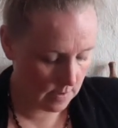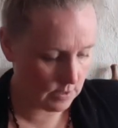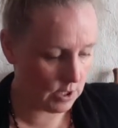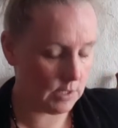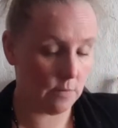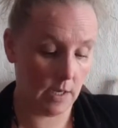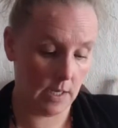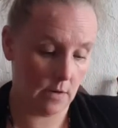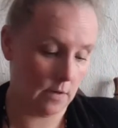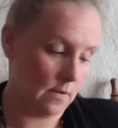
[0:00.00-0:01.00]
She's right
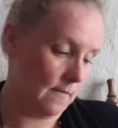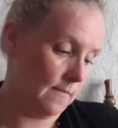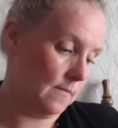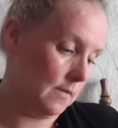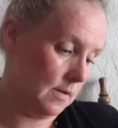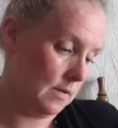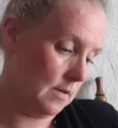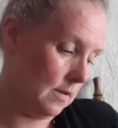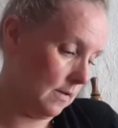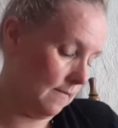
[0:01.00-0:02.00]
here on
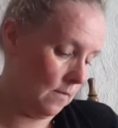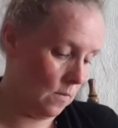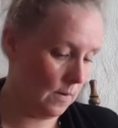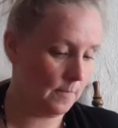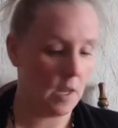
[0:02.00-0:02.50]
the floor.